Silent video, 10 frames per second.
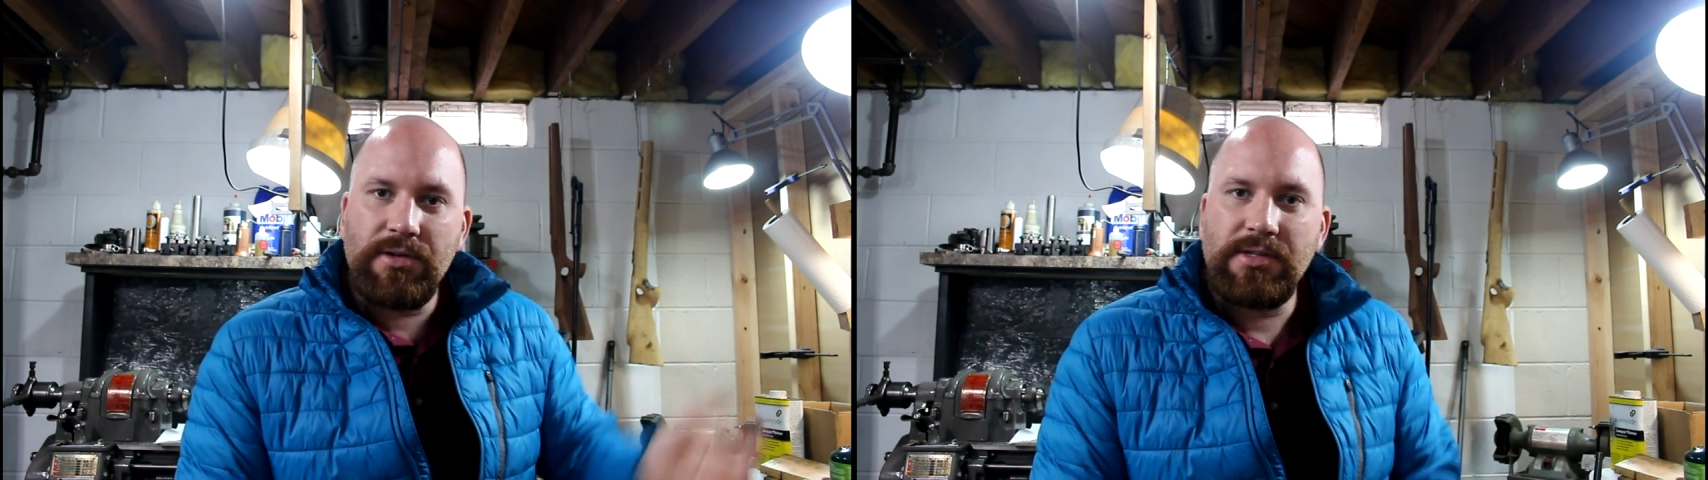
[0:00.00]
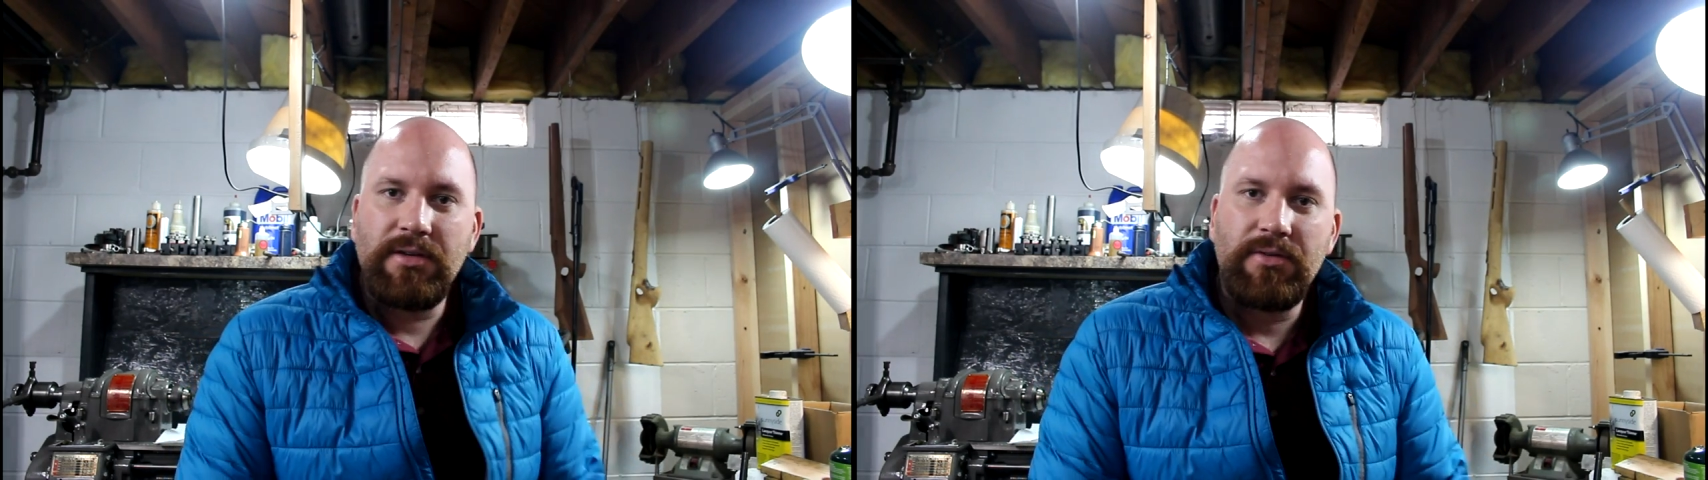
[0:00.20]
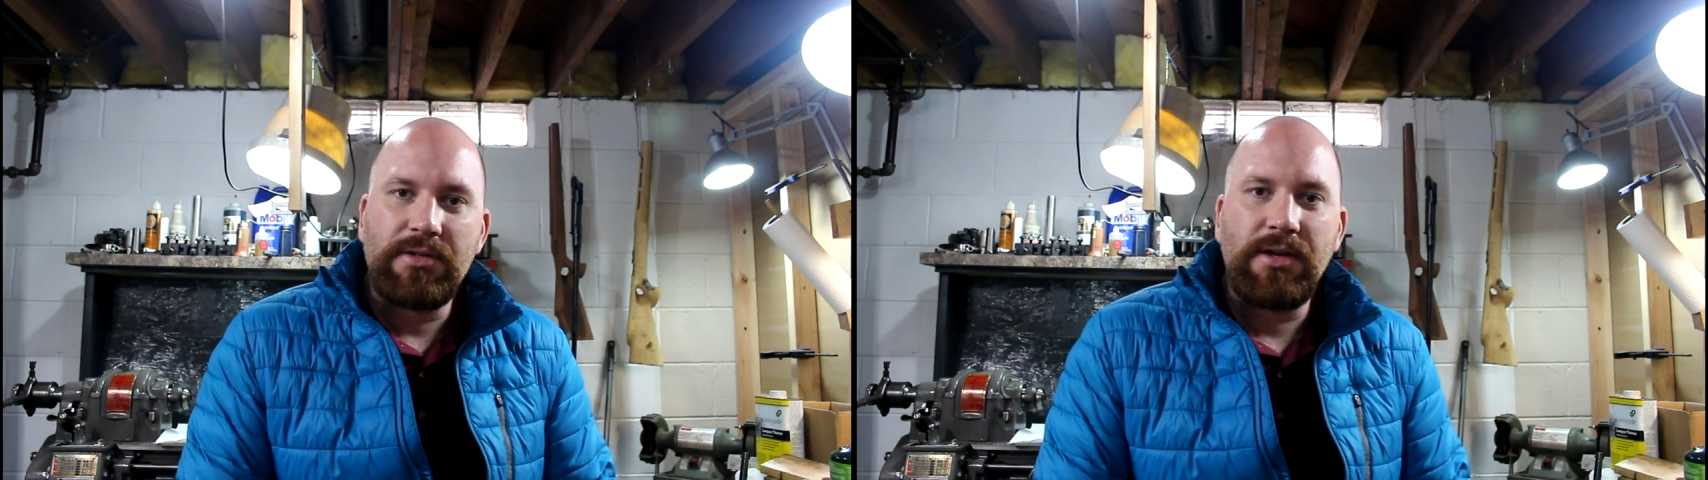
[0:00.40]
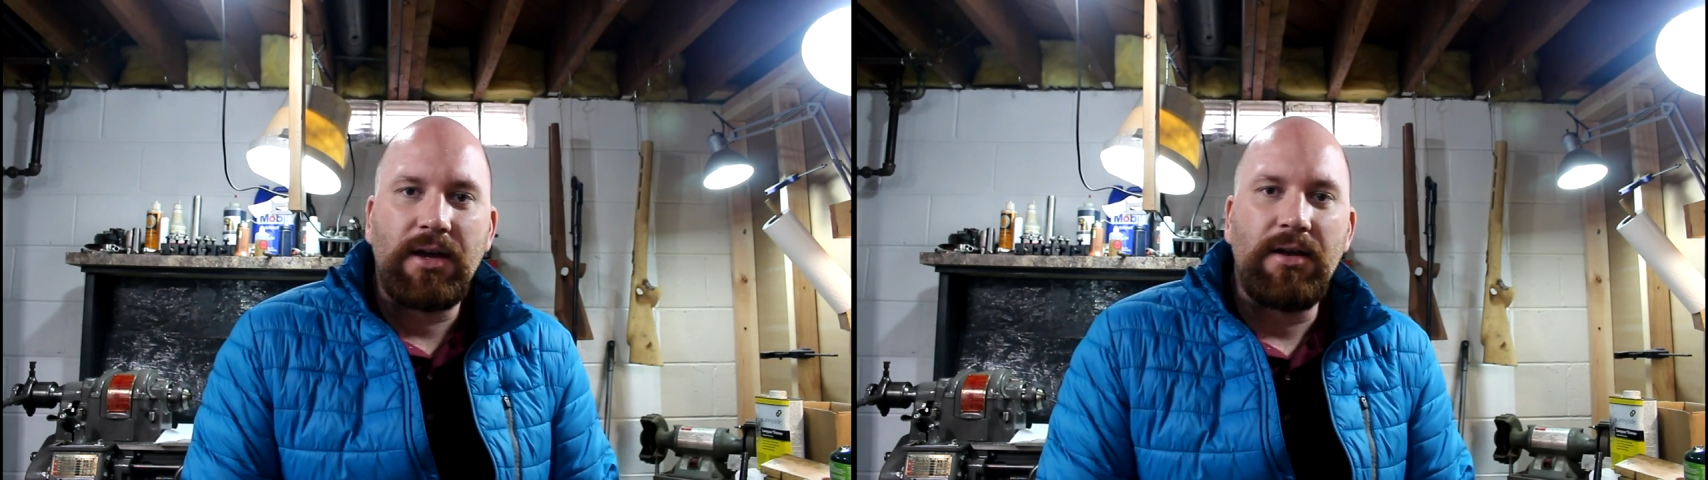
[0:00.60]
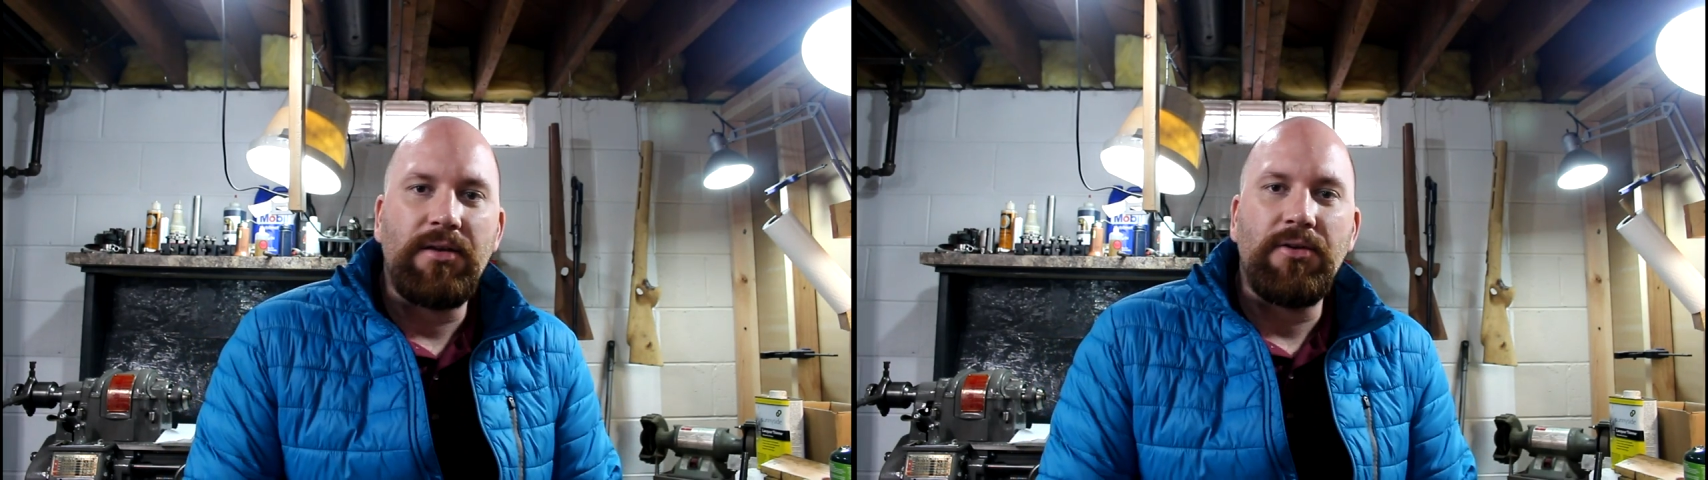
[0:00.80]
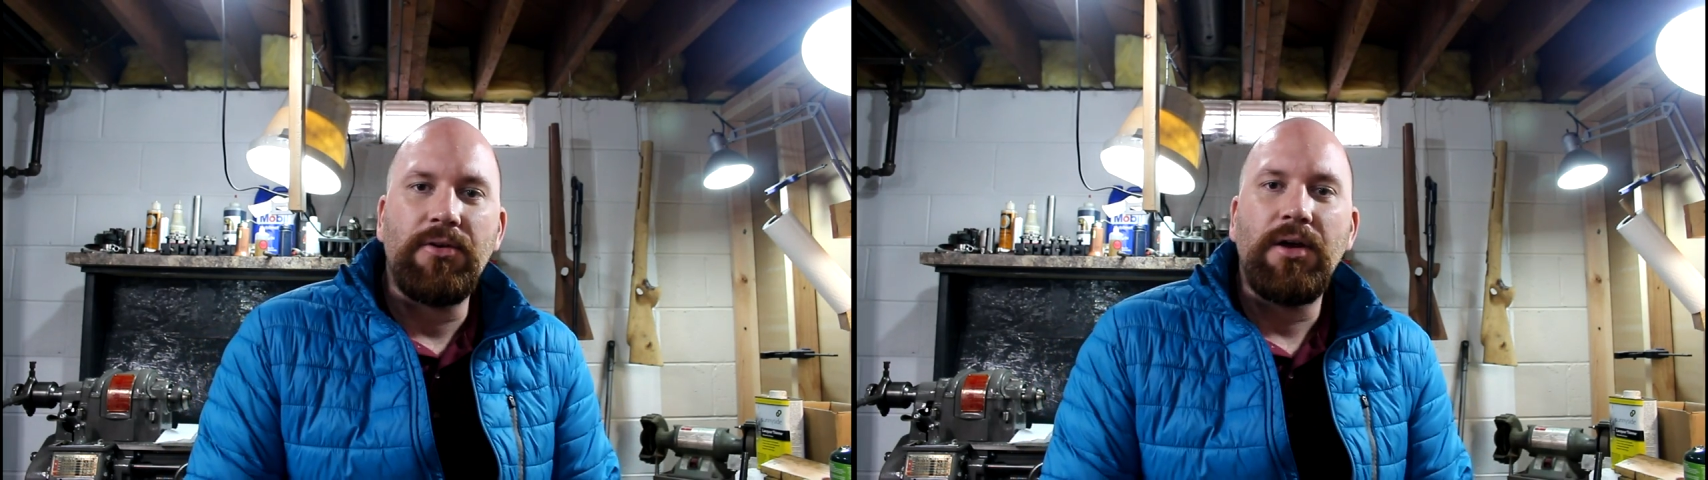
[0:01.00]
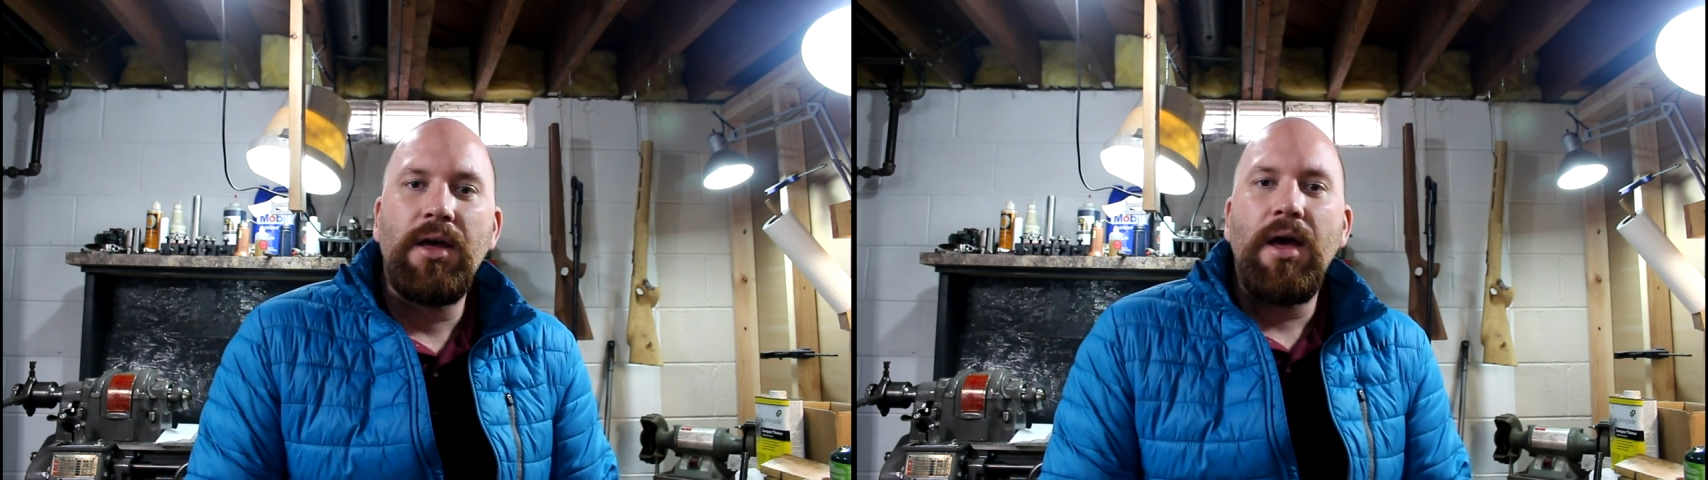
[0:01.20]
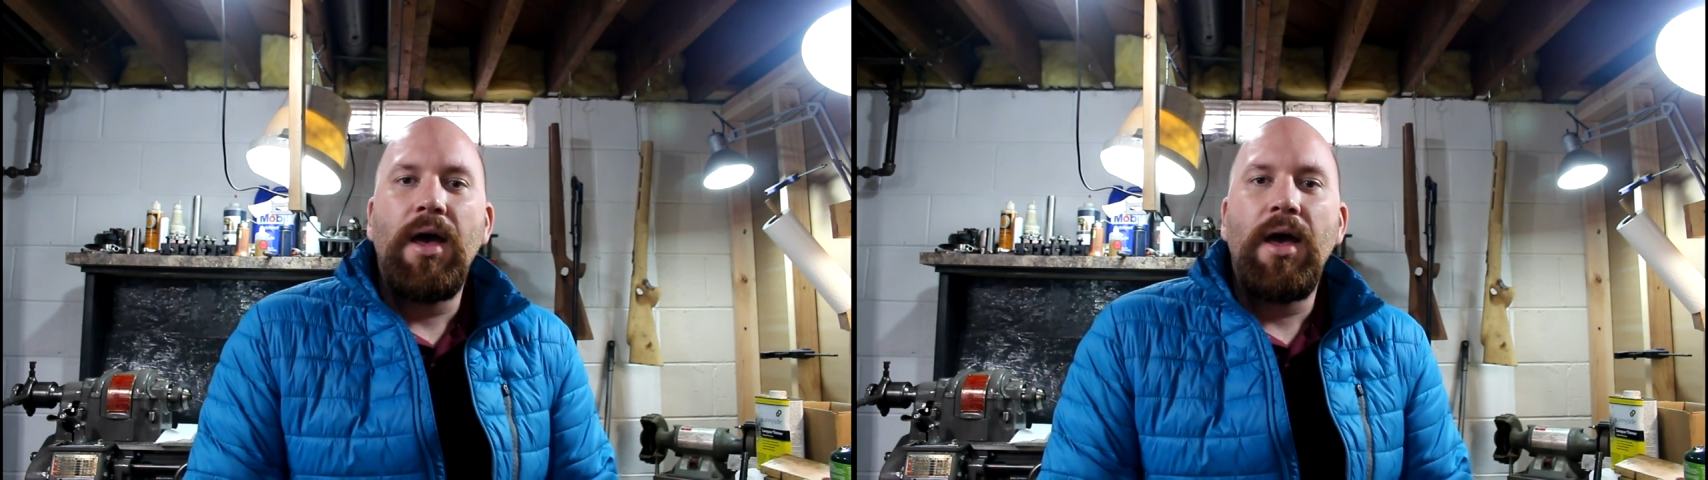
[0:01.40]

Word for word: receivers I can do.